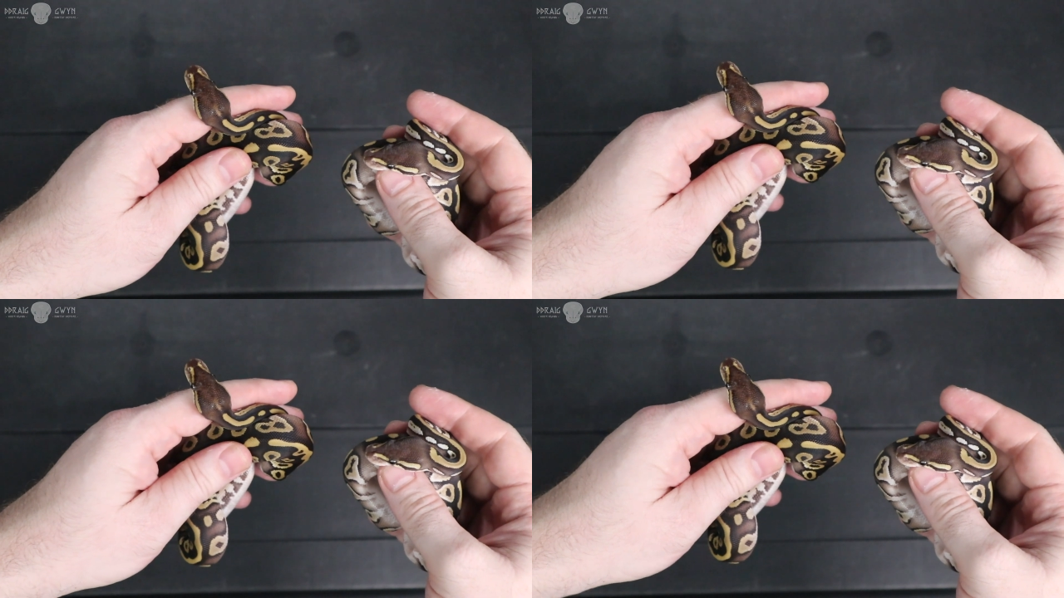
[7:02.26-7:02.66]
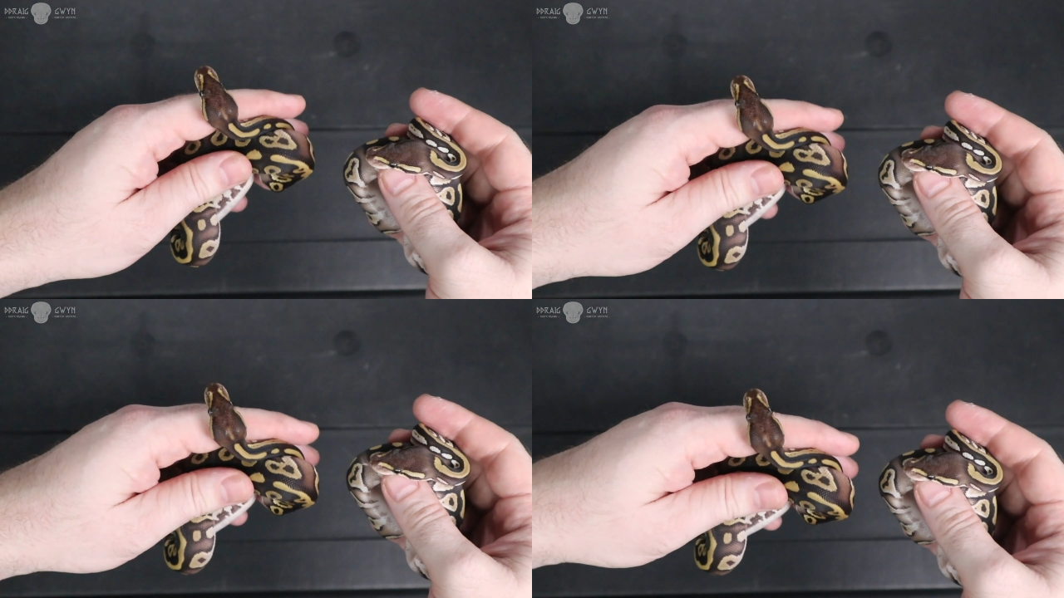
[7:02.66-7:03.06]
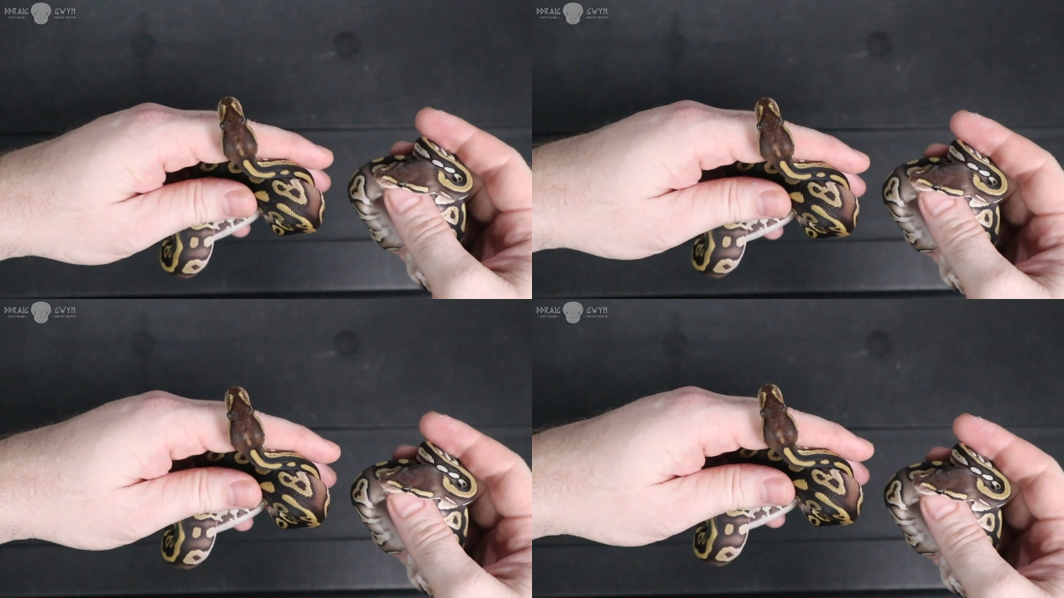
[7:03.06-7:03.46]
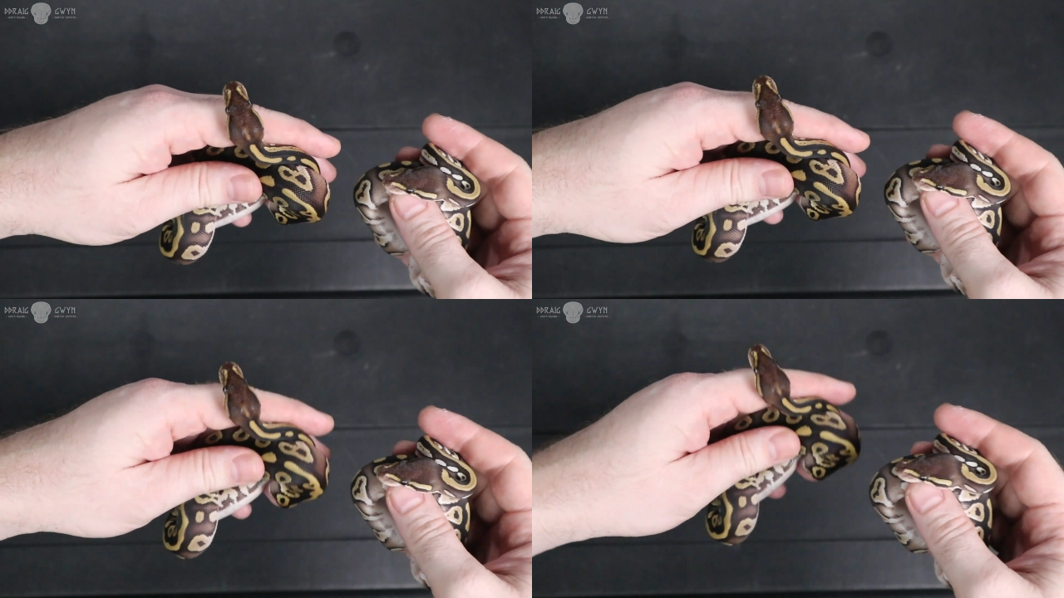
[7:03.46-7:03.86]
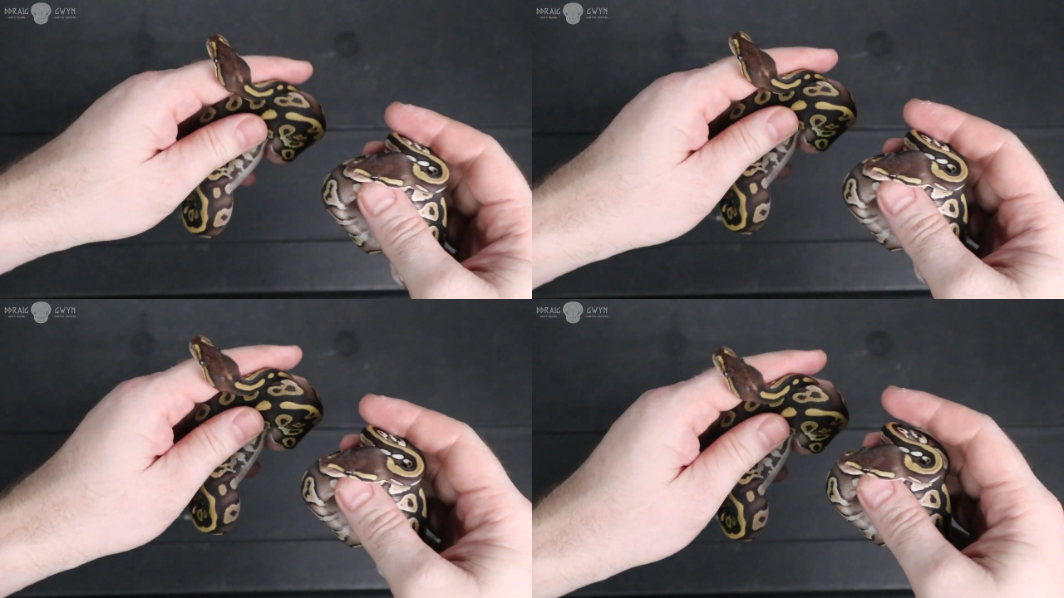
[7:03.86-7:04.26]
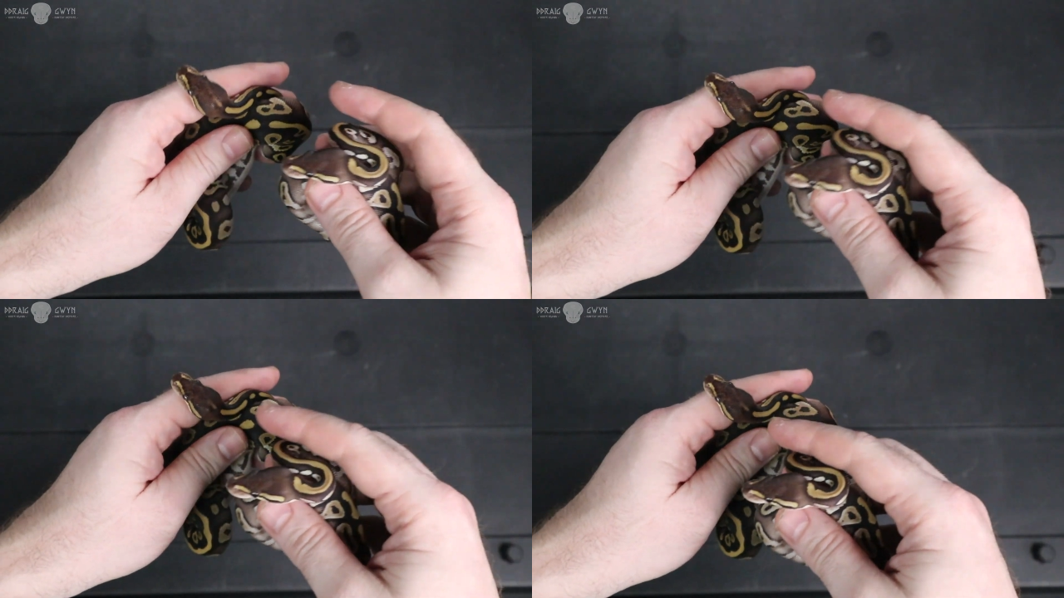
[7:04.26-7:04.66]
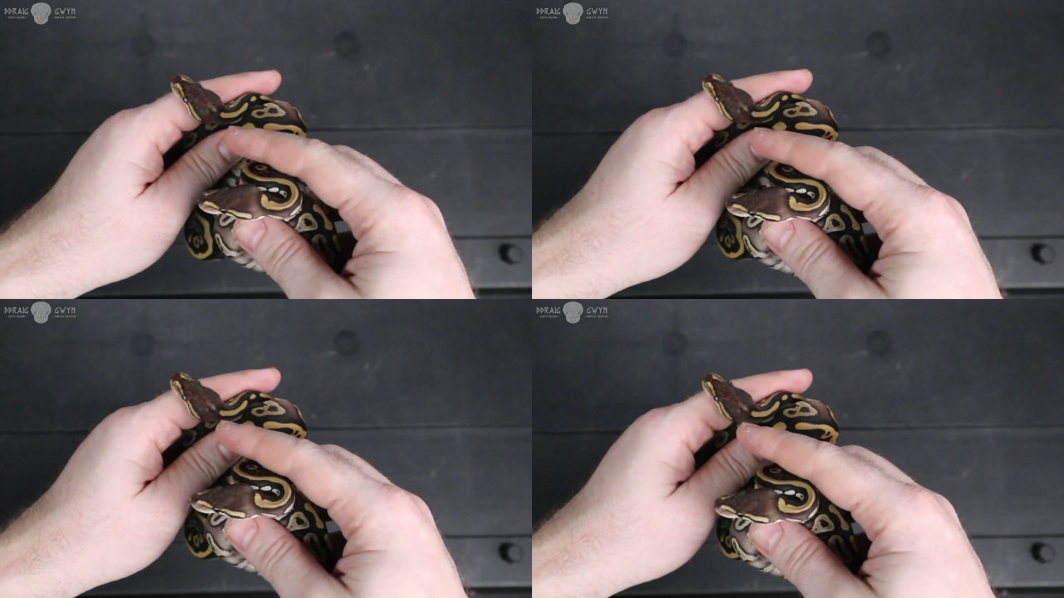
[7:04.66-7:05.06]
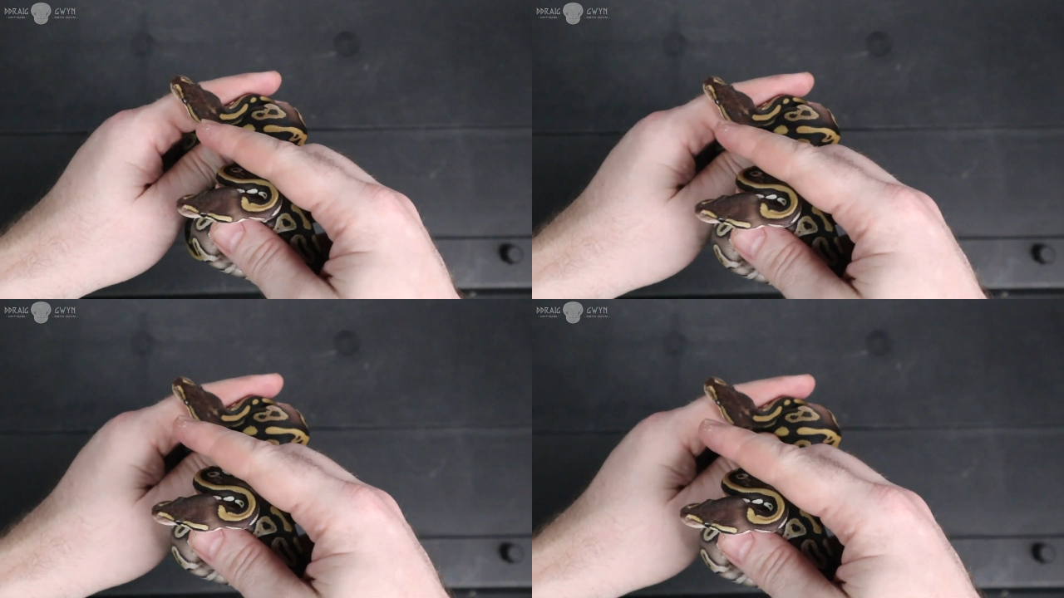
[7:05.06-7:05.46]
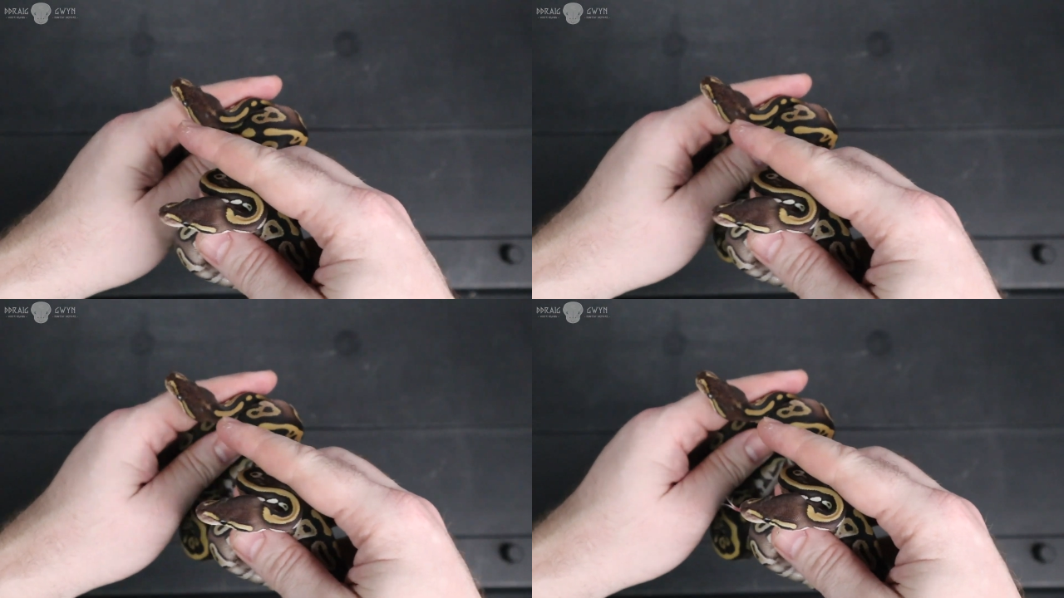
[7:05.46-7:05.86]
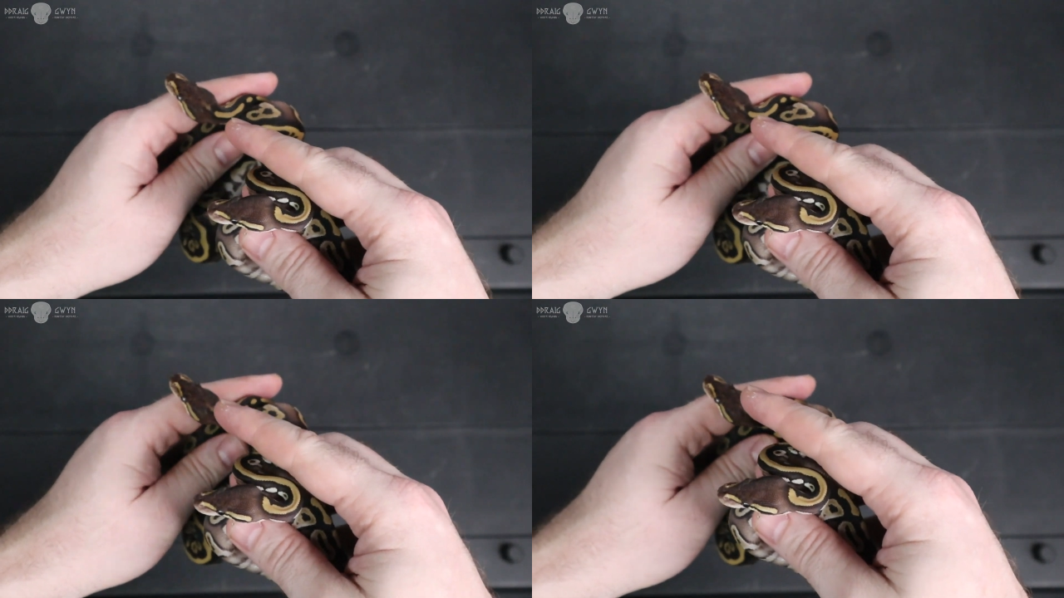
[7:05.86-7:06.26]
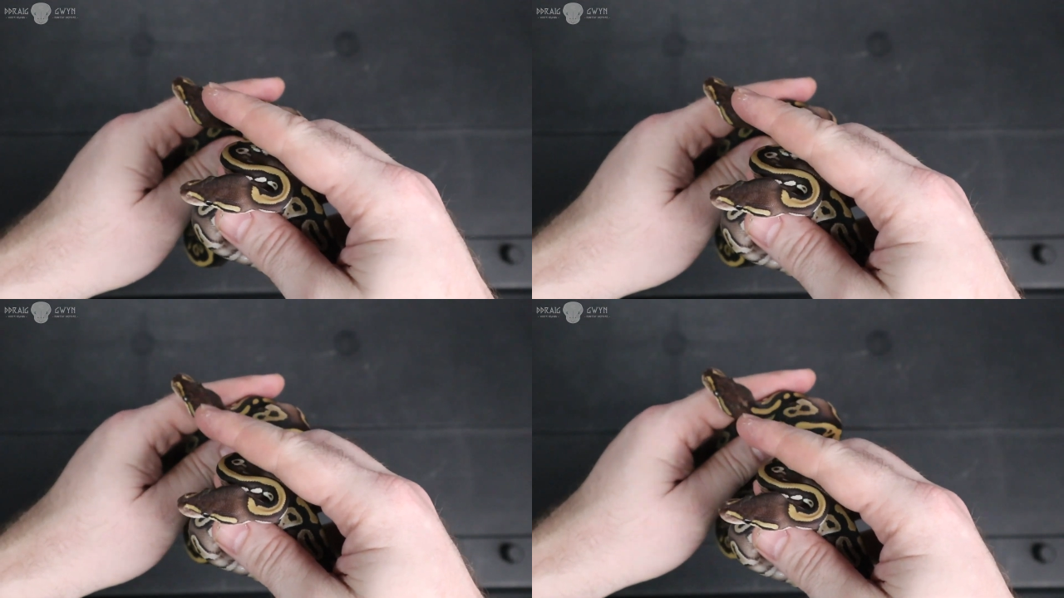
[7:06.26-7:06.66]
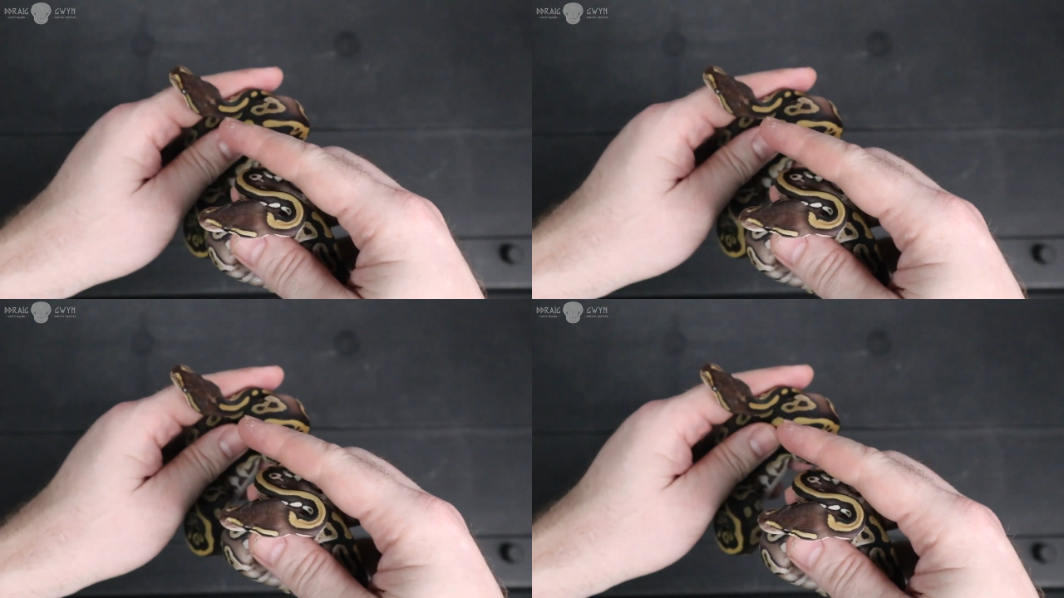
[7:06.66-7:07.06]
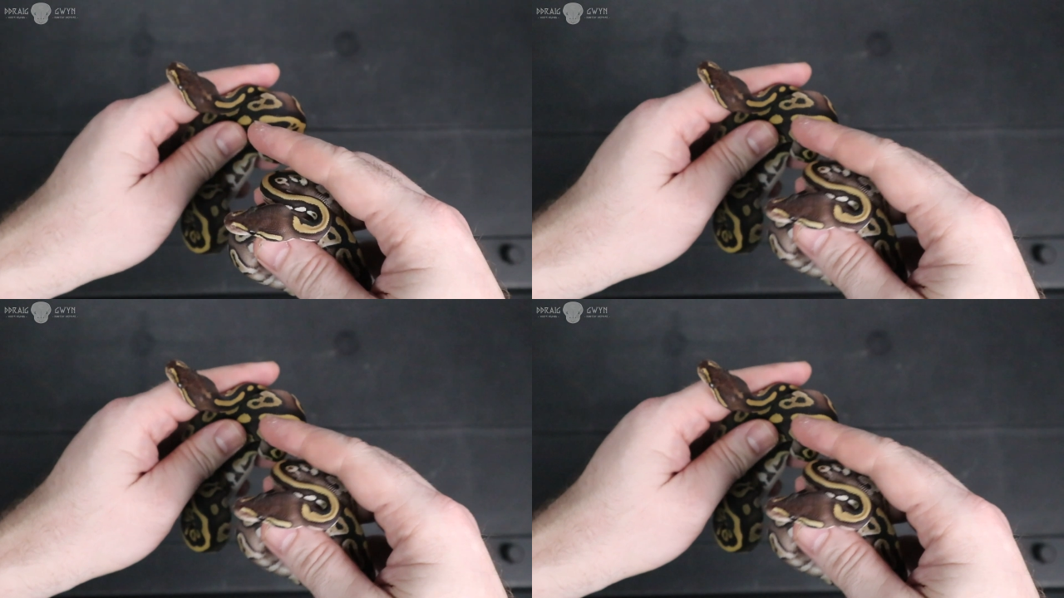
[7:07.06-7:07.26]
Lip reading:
[unreadable: no face in view]